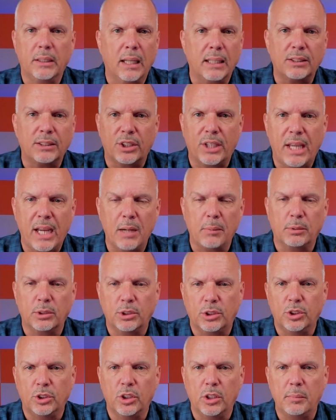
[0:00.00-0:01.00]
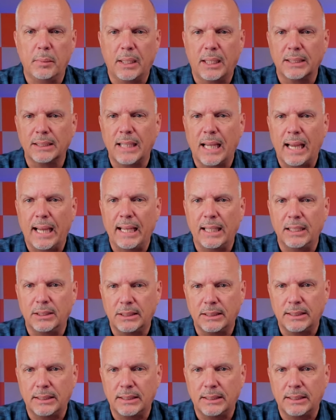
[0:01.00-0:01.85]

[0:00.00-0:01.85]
not the camera's doing, because I had